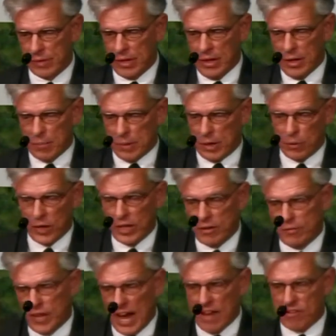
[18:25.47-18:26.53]
But it wouldn't have
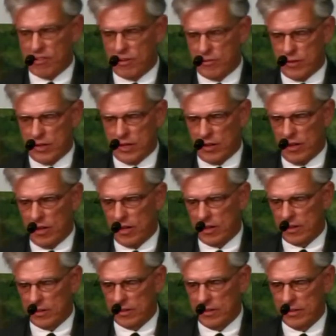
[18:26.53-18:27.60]
lasted very
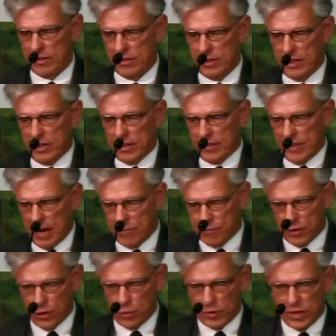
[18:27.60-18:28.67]
long. And that
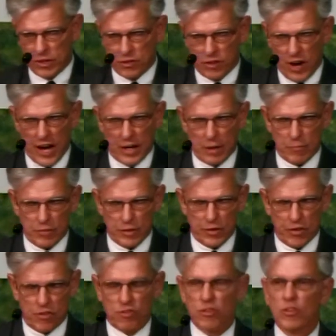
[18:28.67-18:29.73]
fruit would have dried up very
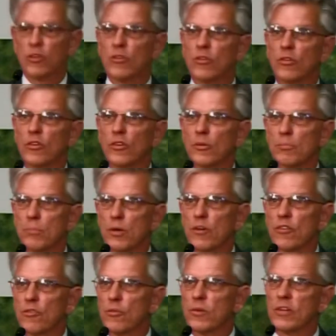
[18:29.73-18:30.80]
soon, or the
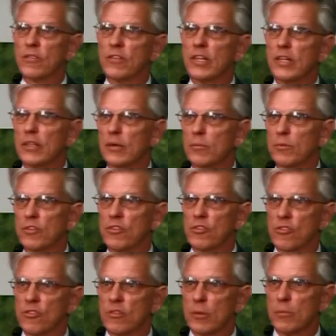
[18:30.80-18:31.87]
birds would have eaten them, which
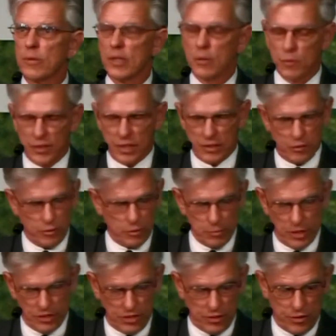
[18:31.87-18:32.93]
is typically what they do with my
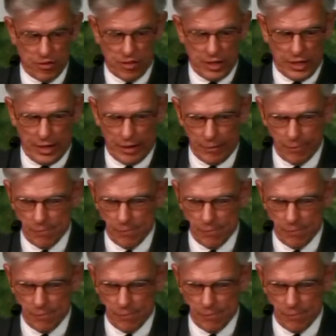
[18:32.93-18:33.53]
cherries anyhow.